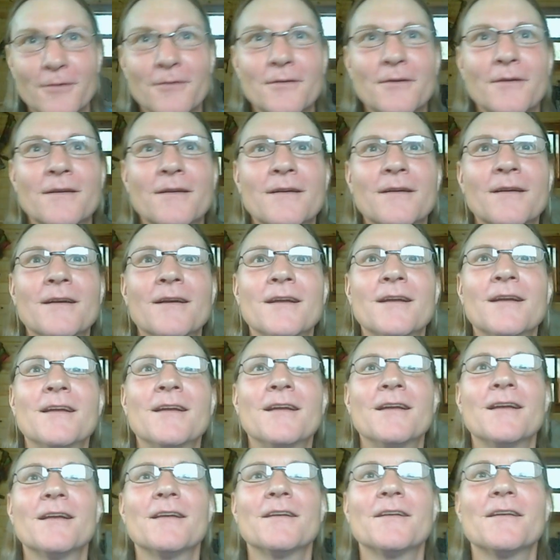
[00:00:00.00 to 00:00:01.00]
It's the
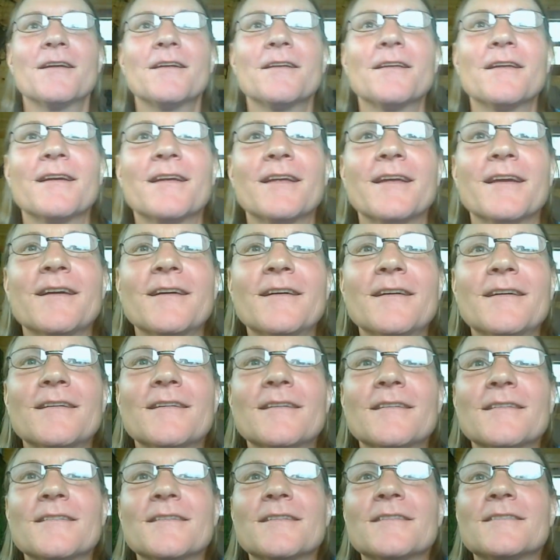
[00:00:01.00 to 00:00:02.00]
spirits
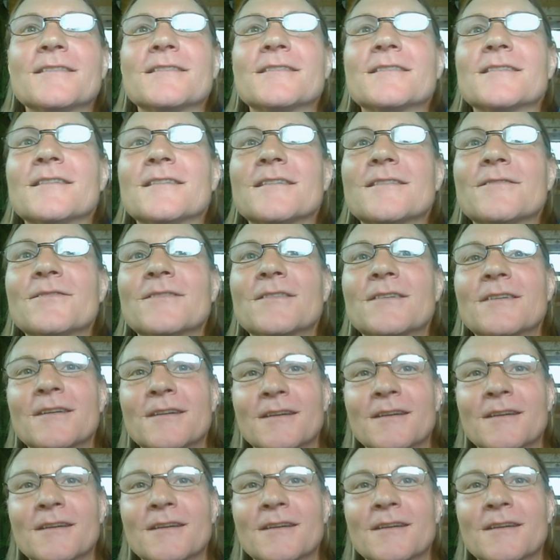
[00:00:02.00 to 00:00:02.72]
Yeah, it's um